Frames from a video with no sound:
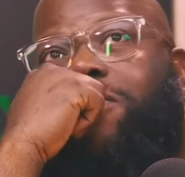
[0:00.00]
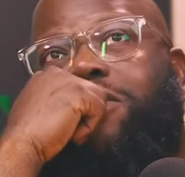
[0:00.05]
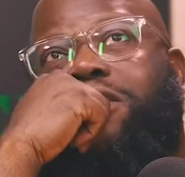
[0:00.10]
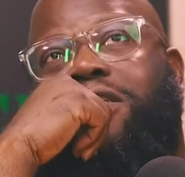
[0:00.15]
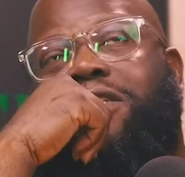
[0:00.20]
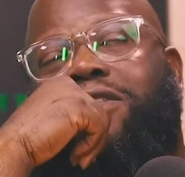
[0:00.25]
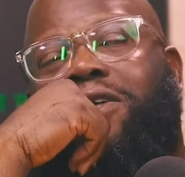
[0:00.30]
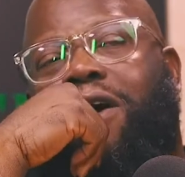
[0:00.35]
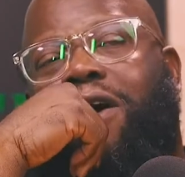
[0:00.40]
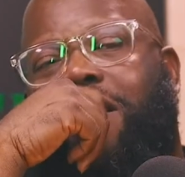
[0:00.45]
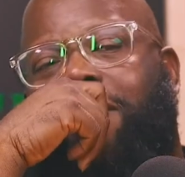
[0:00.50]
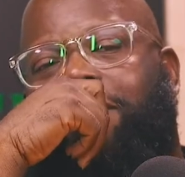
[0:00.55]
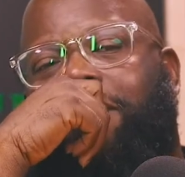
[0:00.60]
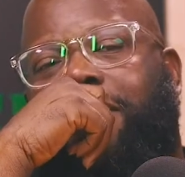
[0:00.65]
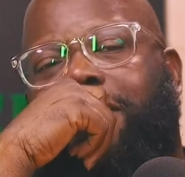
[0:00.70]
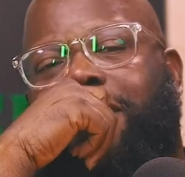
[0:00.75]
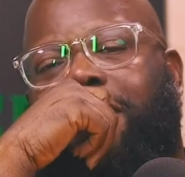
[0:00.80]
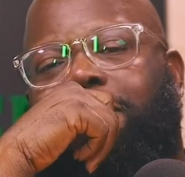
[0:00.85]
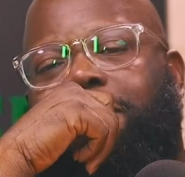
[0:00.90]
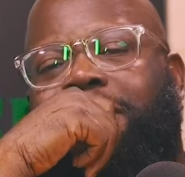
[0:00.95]
want you to talk
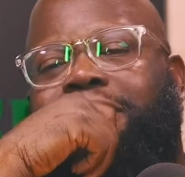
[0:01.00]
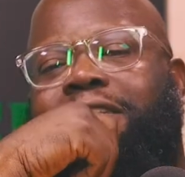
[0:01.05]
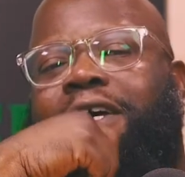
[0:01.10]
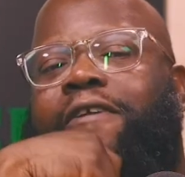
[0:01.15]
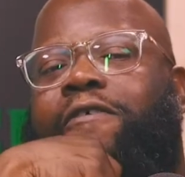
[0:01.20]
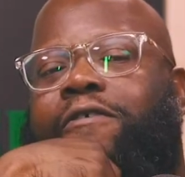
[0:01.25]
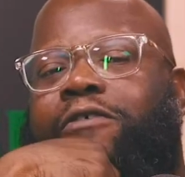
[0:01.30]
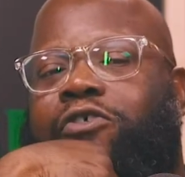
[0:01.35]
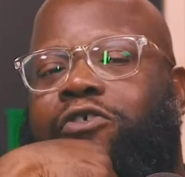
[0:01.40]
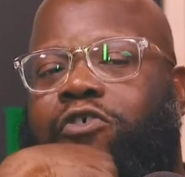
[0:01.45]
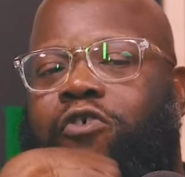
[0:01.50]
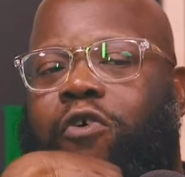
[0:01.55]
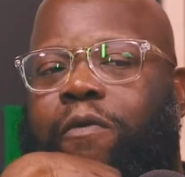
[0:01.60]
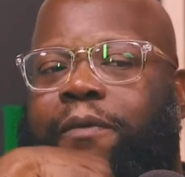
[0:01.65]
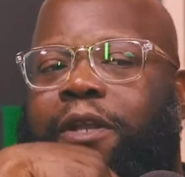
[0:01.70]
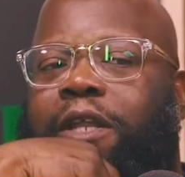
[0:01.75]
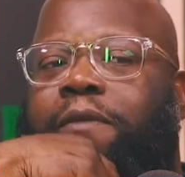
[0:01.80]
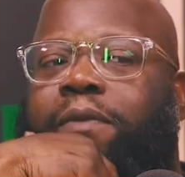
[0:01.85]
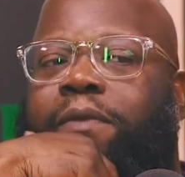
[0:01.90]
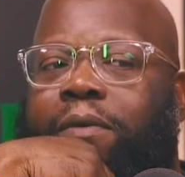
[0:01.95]
about that because I know so
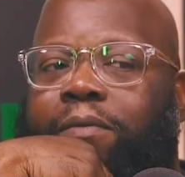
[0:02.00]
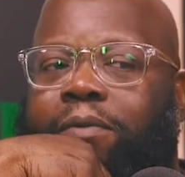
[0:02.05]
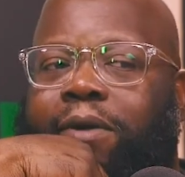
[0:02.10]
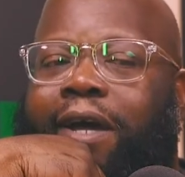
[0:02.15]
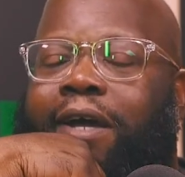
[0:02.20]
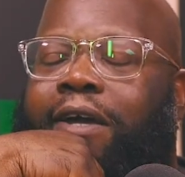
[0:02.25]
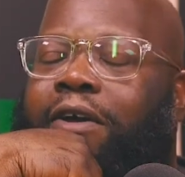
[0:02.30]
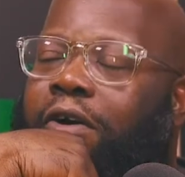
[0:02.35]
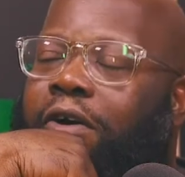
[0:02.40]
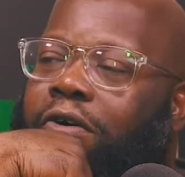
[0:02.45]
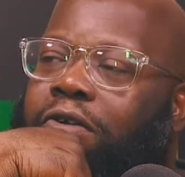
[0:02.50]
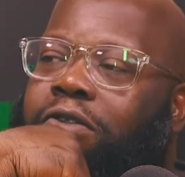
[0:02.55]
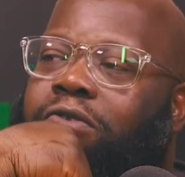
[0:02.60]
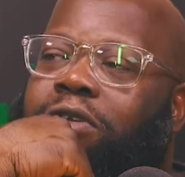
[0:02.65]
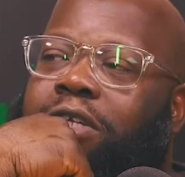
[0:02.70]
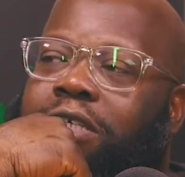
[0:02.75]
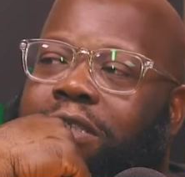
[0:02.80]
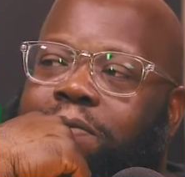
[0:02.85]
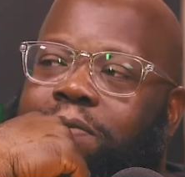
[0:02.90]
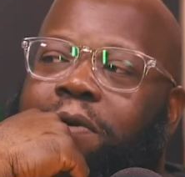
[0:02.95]
many people that go through
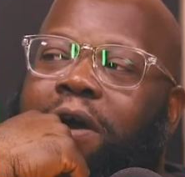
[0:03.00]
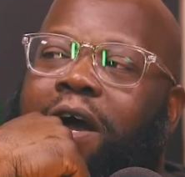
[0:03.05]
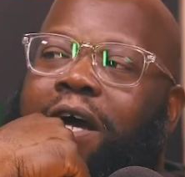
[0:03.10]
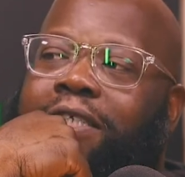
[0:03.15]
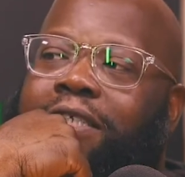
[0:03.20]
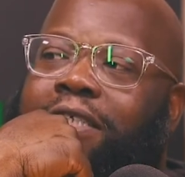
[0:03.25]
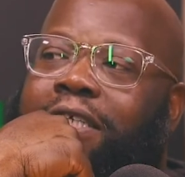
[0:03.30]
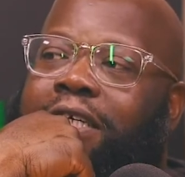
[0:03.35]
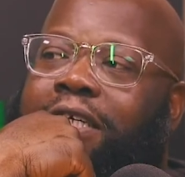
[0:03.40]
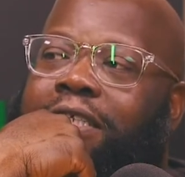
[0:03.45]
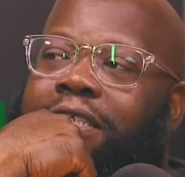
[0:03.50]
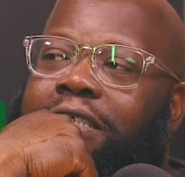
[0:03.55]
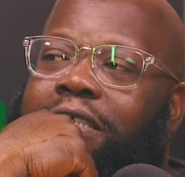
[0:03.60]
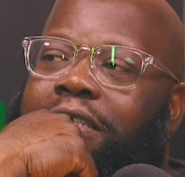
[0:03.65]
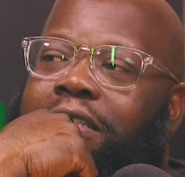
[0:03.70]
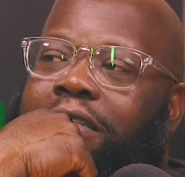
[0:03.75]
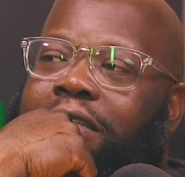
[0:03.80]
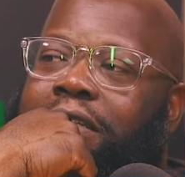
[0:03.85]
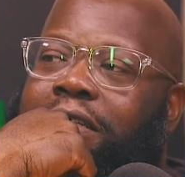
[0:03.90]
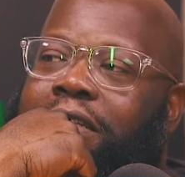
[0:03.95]
this process.
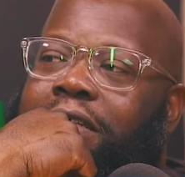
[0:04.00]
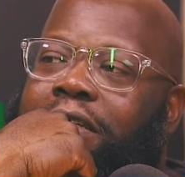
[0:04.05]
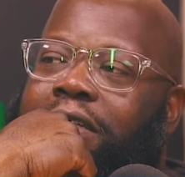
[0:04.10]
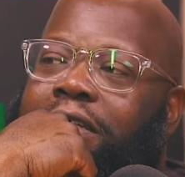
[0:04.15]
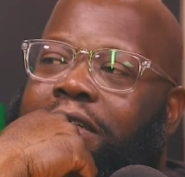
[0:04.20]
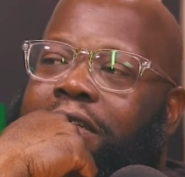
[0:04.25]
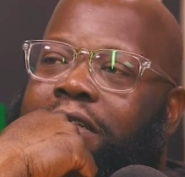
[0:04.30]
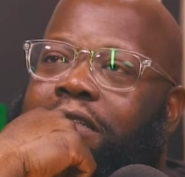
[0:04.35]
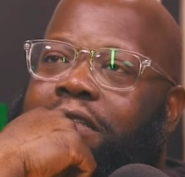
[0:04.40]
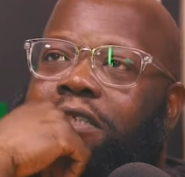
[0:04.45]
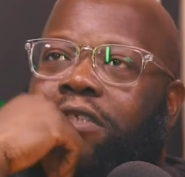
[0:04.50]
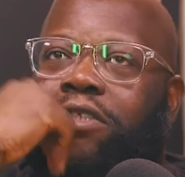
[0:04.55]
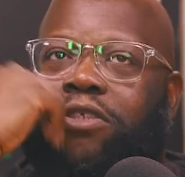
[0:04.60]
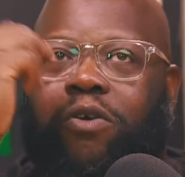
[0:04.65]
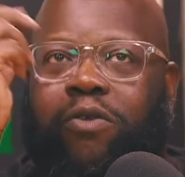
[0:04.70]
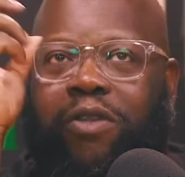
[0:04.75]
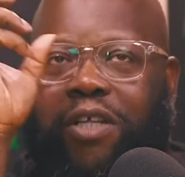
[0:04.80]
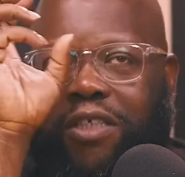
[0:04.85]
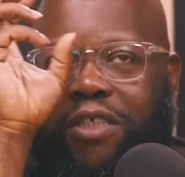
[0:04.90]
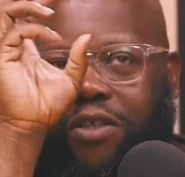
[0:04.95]

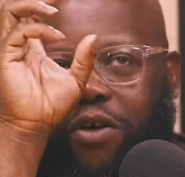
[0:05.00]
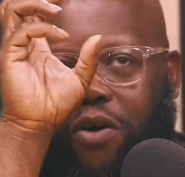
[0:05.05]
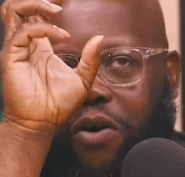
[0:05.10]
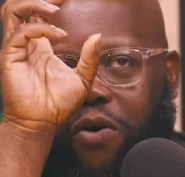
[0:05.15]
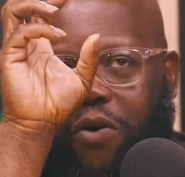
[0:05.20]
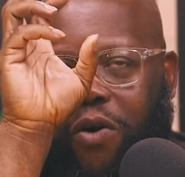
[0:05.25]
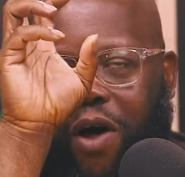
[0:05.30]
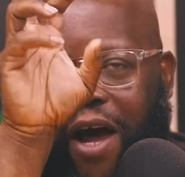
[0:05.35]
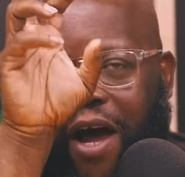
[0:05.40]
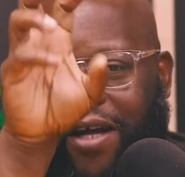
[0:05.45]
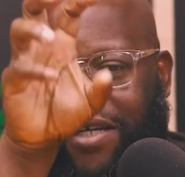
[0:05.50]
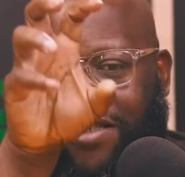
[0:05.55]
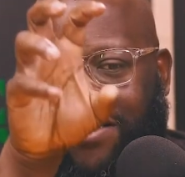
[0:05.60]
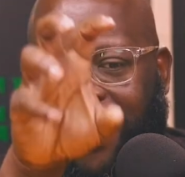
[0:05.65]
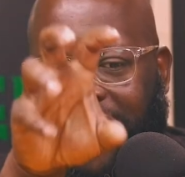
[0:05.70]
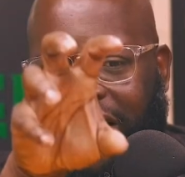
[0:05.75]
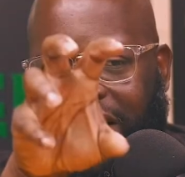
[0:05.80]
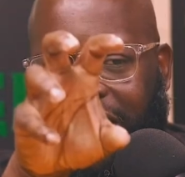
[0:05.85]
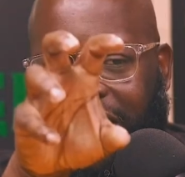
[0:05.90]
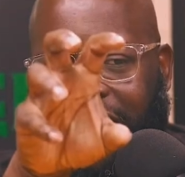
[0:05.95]
So this whole
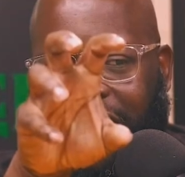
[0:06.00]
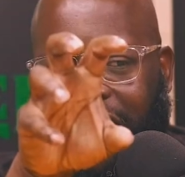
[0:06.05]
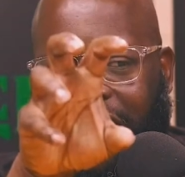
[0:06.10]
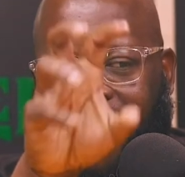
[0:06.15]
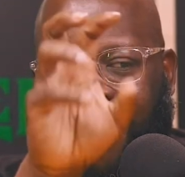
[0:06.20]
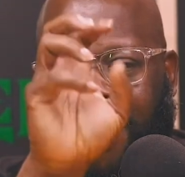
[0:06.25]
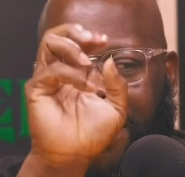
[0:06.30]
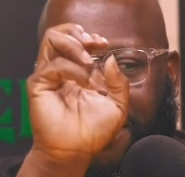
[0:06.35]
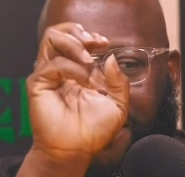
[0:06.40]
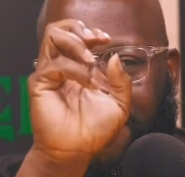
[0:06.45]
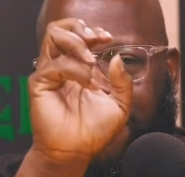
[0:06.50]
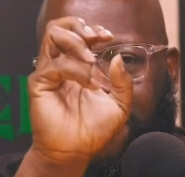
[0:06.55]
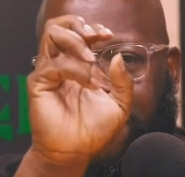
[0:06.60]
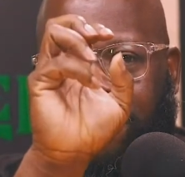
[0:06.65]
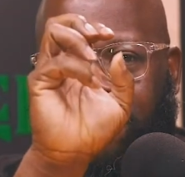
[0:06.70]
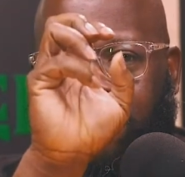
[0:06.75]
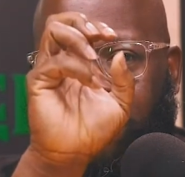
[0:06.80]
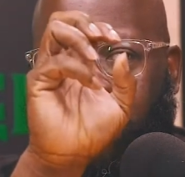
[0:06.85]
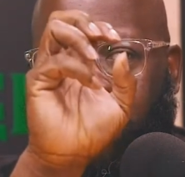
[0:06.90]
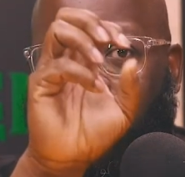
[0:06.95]
identity
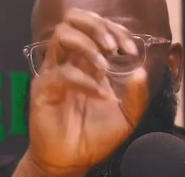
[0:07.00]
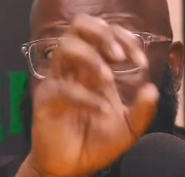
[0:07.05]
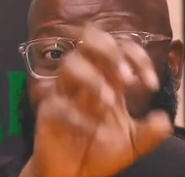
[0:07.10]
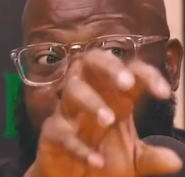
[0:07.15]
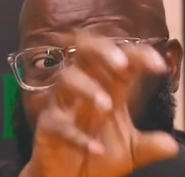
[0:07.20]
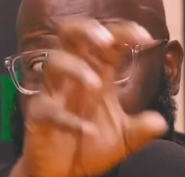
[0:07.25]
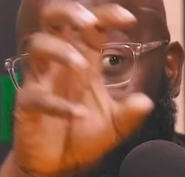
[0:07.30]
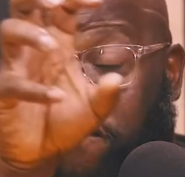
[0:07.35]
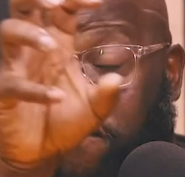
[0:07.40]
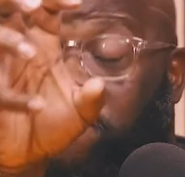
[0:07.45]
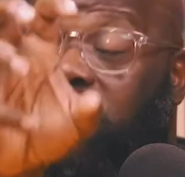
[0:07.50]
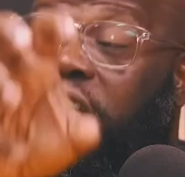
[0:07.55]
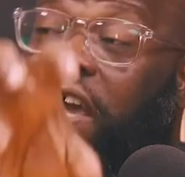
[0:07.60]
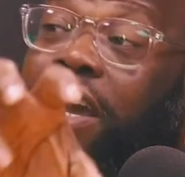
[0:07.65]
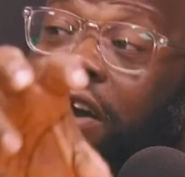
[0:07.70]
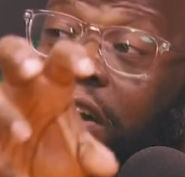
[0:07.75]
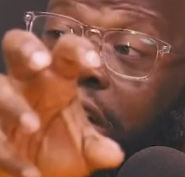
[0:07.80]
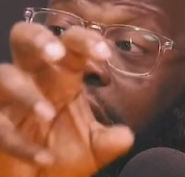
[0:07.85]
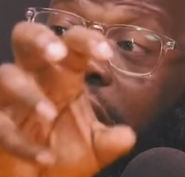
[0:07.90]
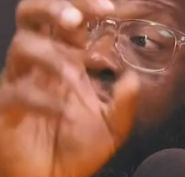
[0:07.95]
of was it fear